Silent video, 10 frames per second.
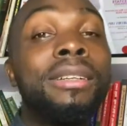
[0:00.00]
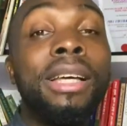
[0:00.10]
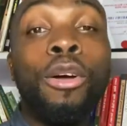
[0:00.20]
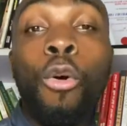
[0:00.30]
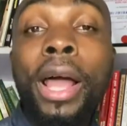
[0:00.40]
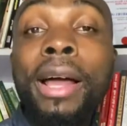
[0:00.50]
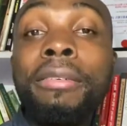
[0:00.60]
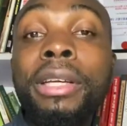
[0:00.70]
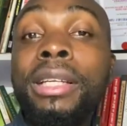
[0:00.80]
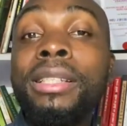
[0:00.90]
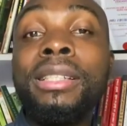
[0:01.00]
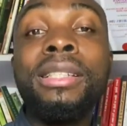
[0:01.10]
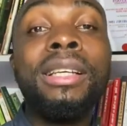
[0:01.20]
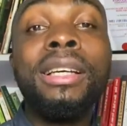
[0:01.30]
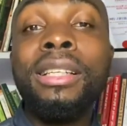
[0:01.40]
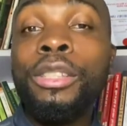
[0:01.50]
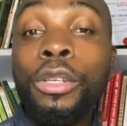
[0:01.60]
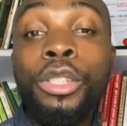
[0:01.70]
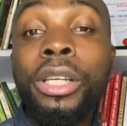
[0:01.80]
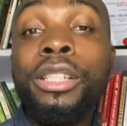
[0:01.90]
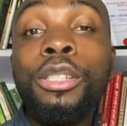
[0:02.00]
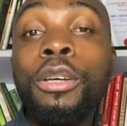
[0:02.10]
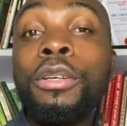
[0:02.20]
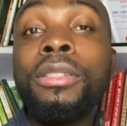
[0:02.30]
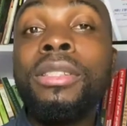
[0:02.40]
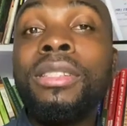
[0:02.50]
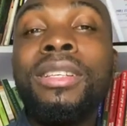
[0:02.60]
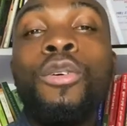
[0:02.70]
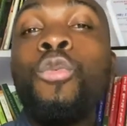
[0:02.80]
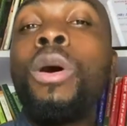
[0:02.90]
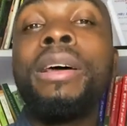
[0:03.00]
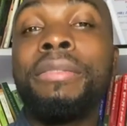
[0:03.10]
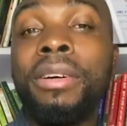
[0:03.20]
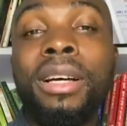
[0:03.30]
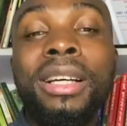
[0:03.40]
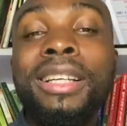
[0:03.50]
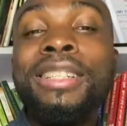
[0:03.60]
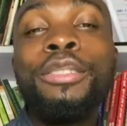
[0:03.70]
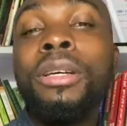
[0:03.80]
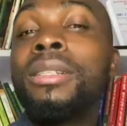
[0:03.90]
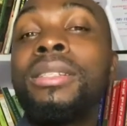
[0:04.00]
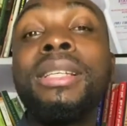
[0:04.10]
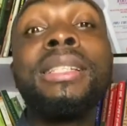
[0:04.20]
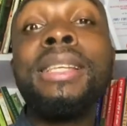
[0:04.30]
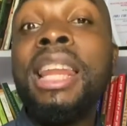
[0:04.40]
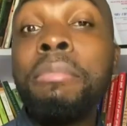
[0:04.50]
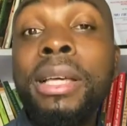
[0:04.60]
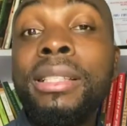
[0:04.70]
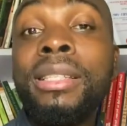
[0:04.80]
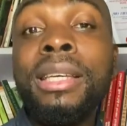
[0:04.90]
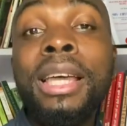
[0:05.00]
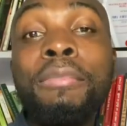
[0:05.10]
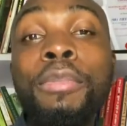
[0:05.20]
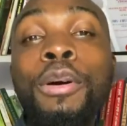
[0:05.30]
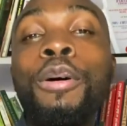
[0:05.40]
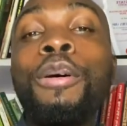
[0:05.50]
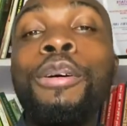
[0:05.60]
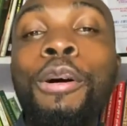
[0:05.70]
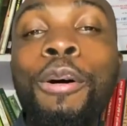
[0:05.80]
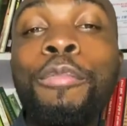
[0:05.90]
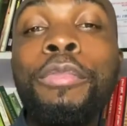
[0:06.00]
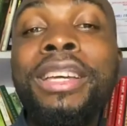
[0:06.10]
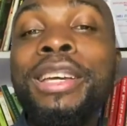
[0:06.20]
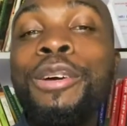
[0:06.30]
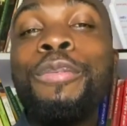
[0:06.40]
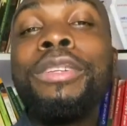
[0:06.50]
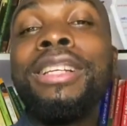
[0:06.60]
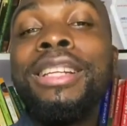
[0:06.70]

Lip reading: inquiries, suggestions, whatever, just send me a DM or call me with the